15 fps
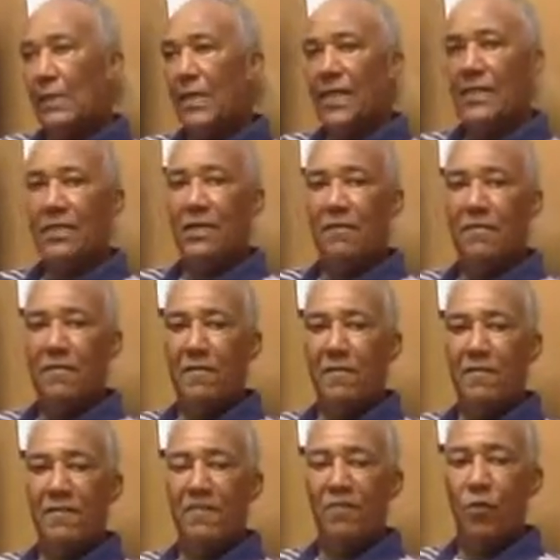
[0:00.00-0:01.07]

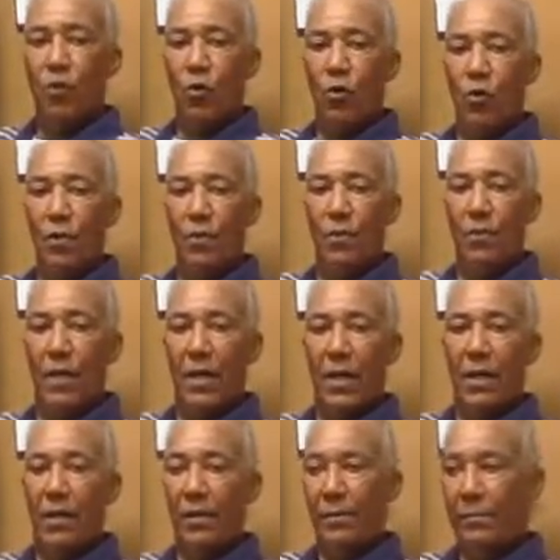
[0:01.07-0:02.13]

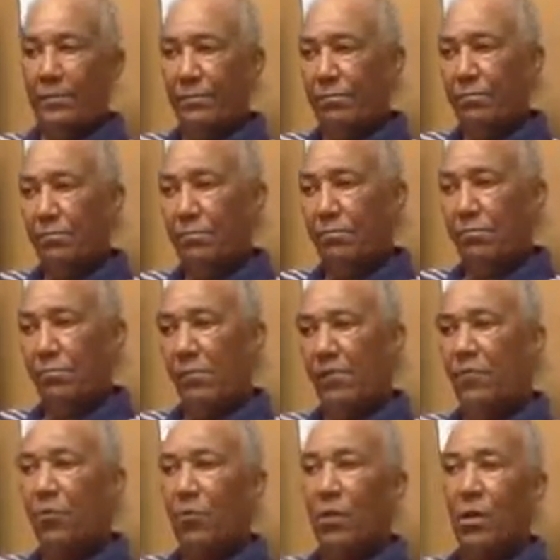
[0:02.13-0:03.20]

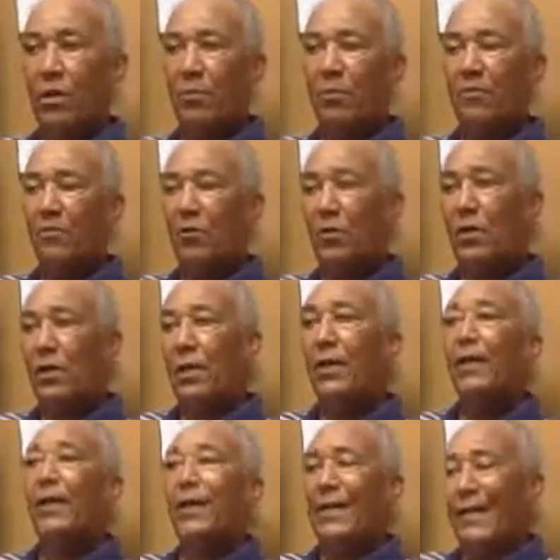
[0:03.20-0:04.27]
1954, long before
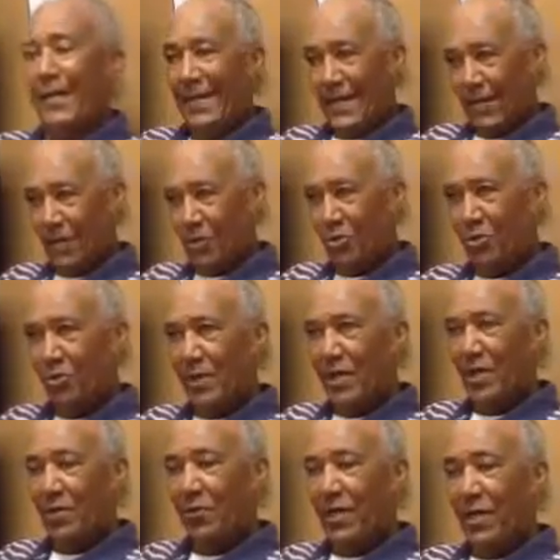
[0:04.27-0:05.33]
schools were
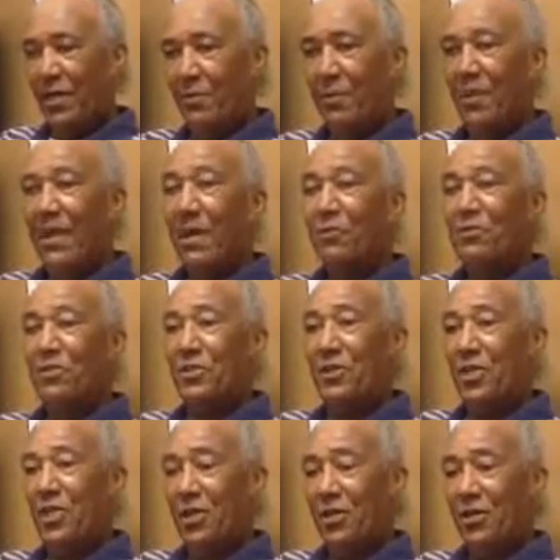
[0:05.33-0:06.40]
integrated, but that was
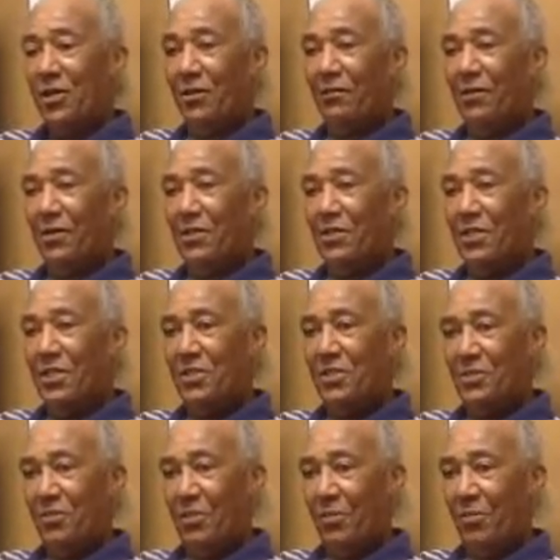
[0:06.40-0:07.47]
the year of the
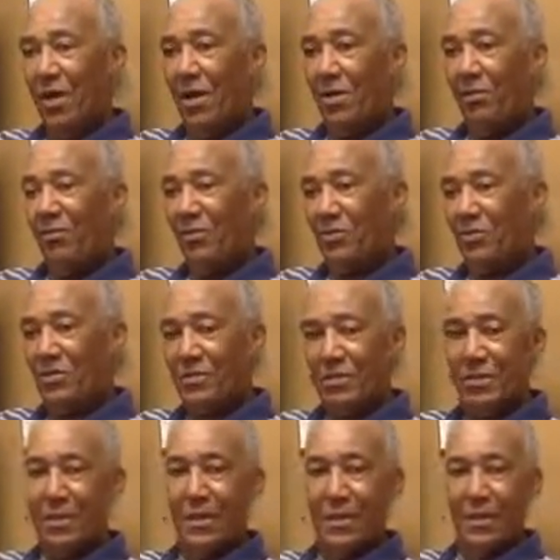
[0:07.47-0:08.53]
decision, the Brown versus
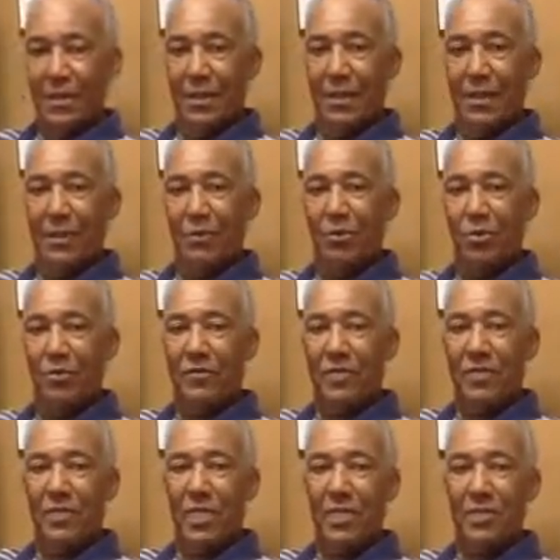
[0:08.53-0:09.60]
Board of
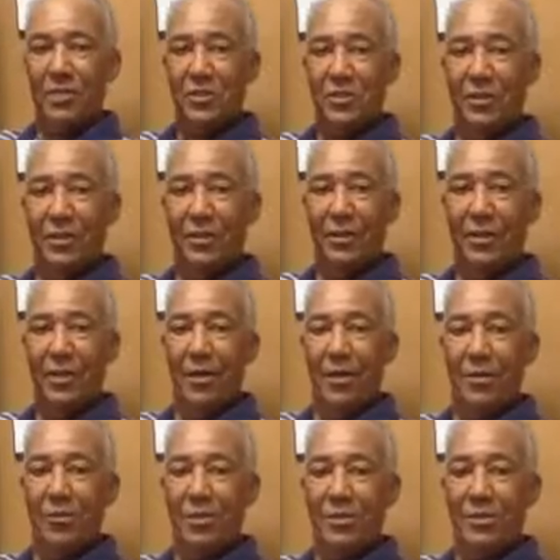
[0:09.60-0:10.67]
Education,
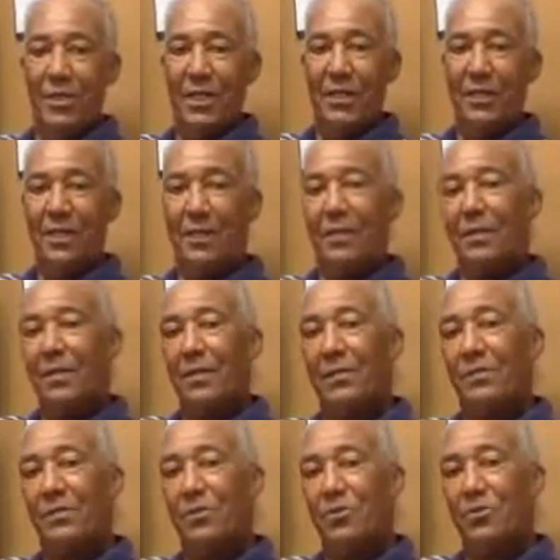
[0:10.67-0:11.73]
which said that
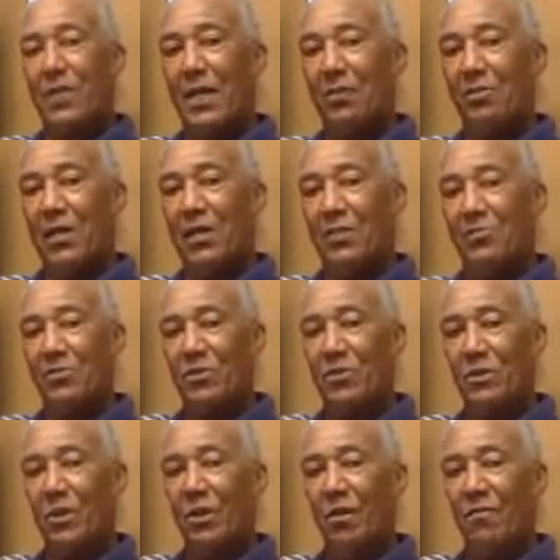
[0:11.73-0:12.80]
school segregation was
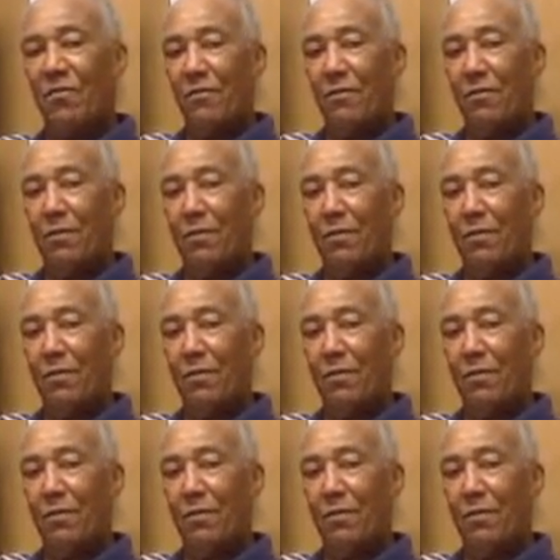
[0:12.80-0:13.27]
unlawful.